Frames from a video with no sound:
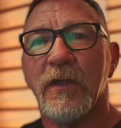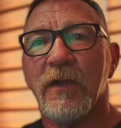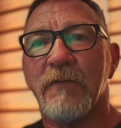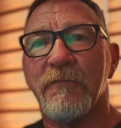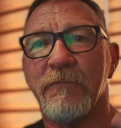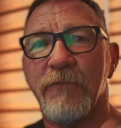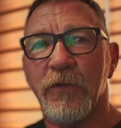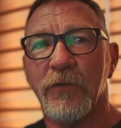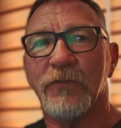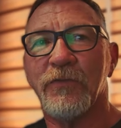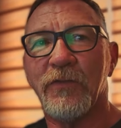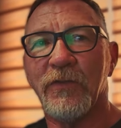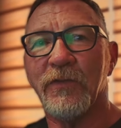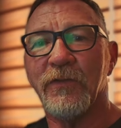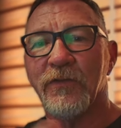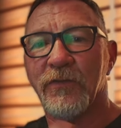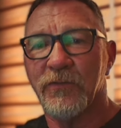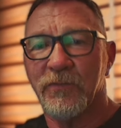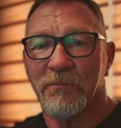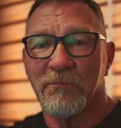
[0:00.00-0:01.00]

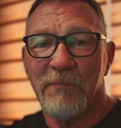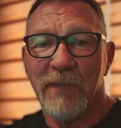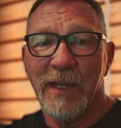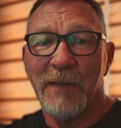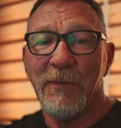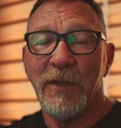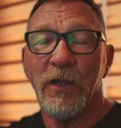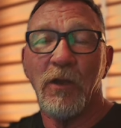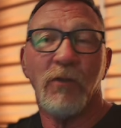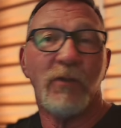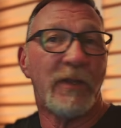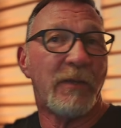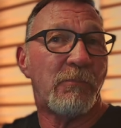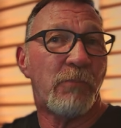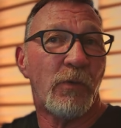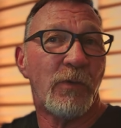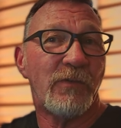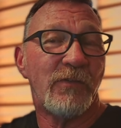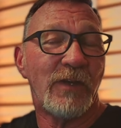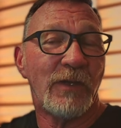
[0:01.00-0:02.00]
versus maybe only
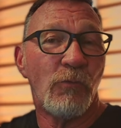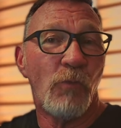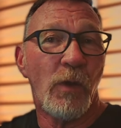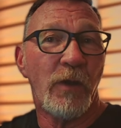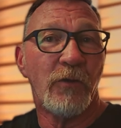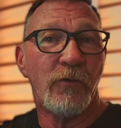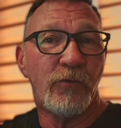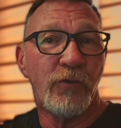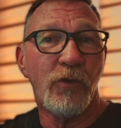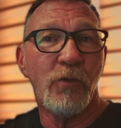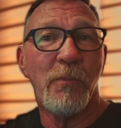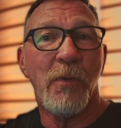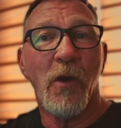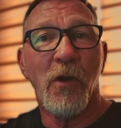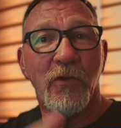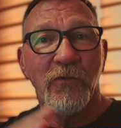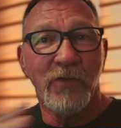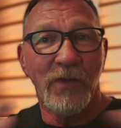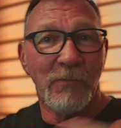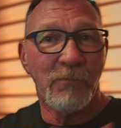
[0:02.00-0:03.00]
printing one or two
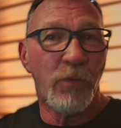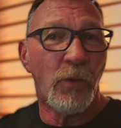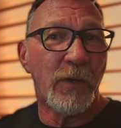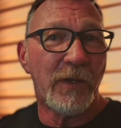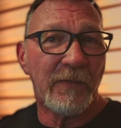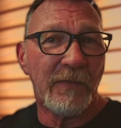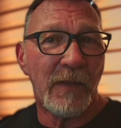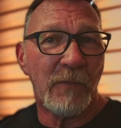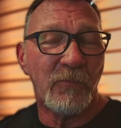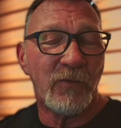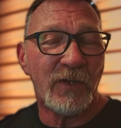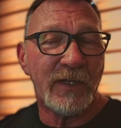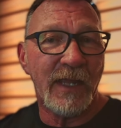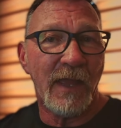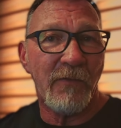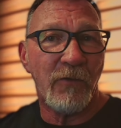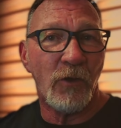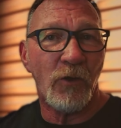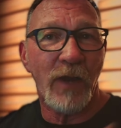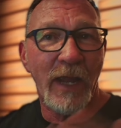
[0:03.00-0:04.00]
parts and putting them
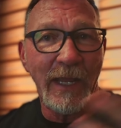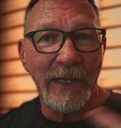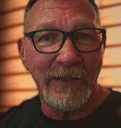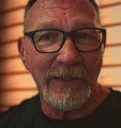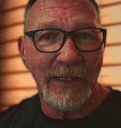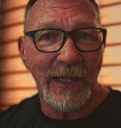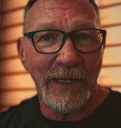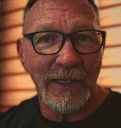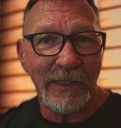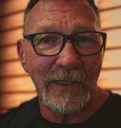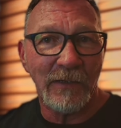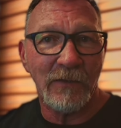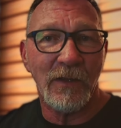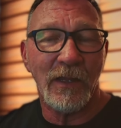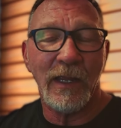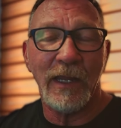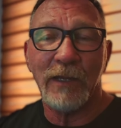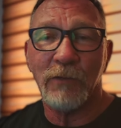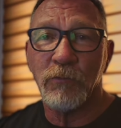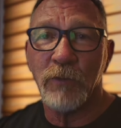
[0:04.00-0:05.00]
together and getting
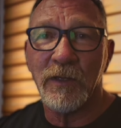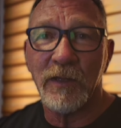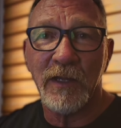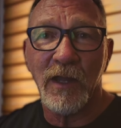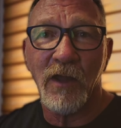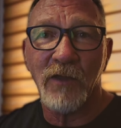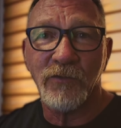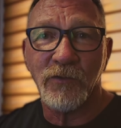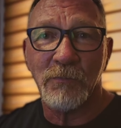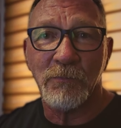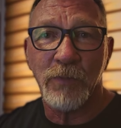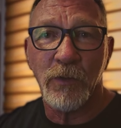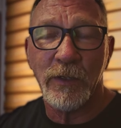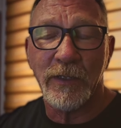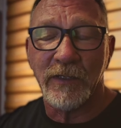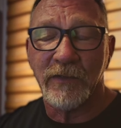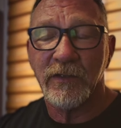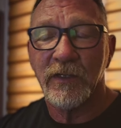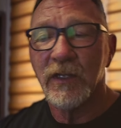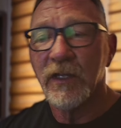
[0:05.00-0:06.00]
a really awesome
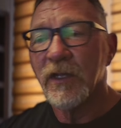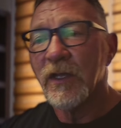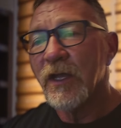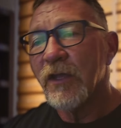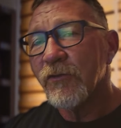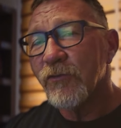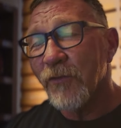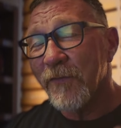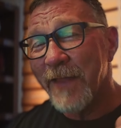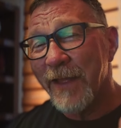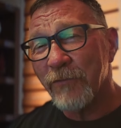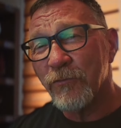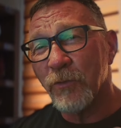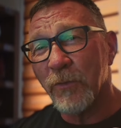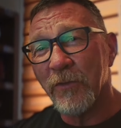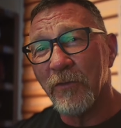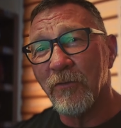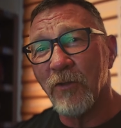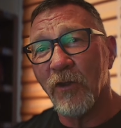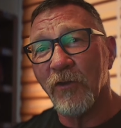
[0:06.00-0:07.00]
print. So that's
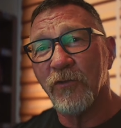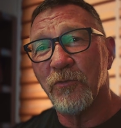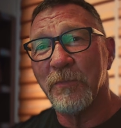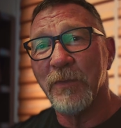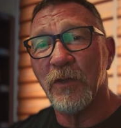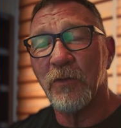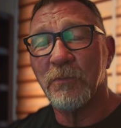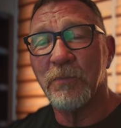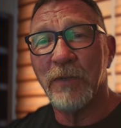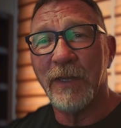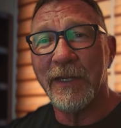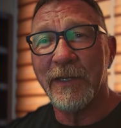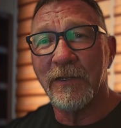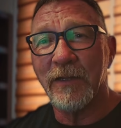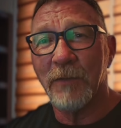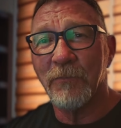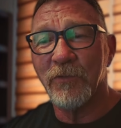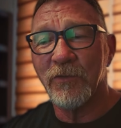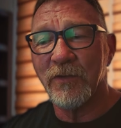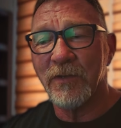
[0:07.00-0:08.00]
where the large build plate
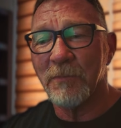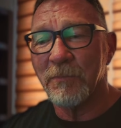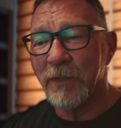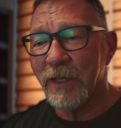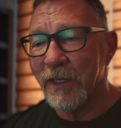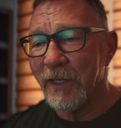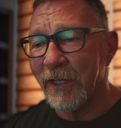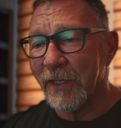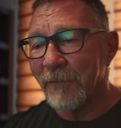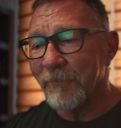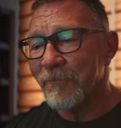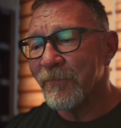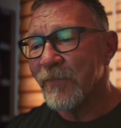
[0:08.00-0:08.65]
comes into play.